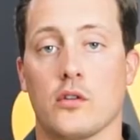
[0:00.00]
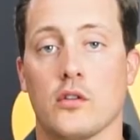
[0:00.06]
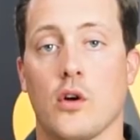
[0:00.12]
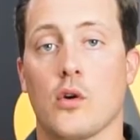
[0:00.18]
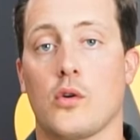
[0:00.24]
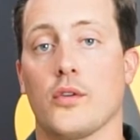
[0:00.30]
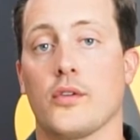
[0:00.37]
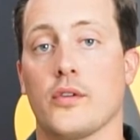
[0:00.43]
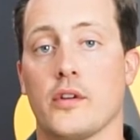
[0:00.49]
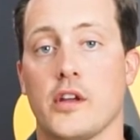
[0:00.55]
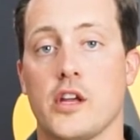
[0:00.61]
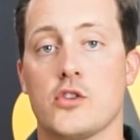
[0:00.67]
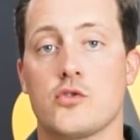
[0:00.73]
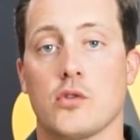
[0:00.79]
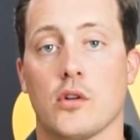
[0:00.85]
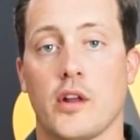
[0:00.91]
local
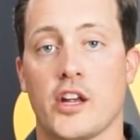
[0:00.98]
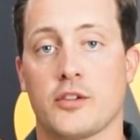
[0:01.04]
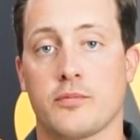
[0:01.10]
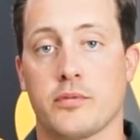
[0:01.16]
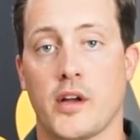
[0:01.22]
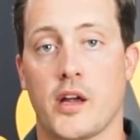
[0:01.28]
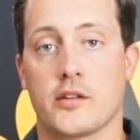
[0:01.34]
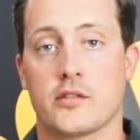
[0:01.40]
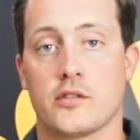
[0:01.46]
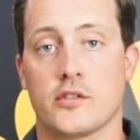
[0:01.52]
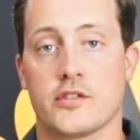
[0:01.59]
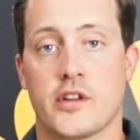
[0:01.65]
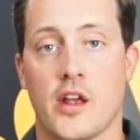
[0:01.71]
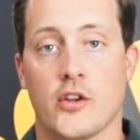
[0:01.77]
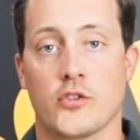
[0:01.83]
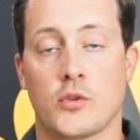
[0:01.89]
E-Drill S Blaster
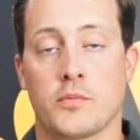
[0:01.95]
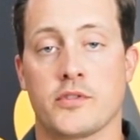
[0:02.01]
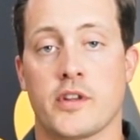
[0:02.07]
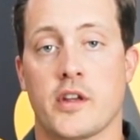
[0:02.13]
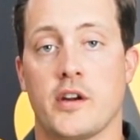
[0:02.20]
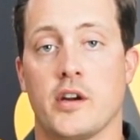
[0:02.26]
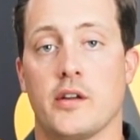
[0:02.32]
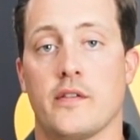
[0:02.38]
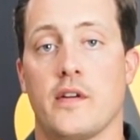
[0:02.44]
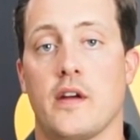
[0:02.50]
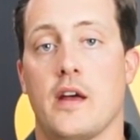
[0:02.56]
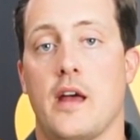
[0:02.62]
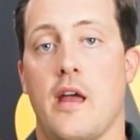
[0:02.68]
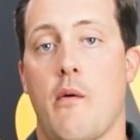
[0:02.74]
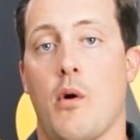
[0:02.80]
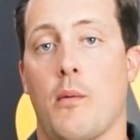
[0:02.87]
sales representative,
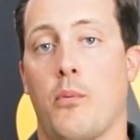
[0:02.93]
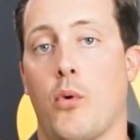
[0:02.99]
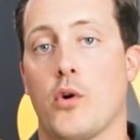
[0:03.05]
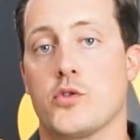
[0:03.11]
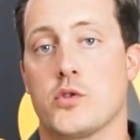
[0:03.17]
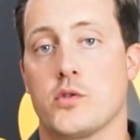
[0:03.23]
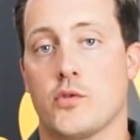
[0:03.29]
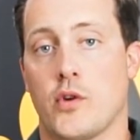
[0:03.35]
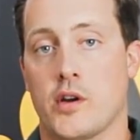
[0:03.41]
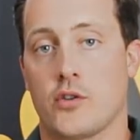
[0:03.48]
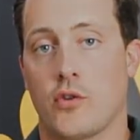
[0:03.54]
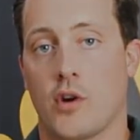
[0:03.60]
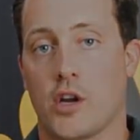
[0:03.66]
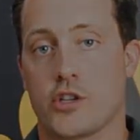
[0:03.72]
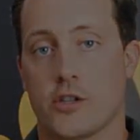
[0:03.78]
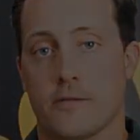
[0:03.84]
and we'll point you in the right
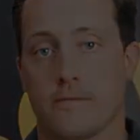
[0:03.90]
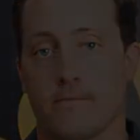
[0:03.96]
direction.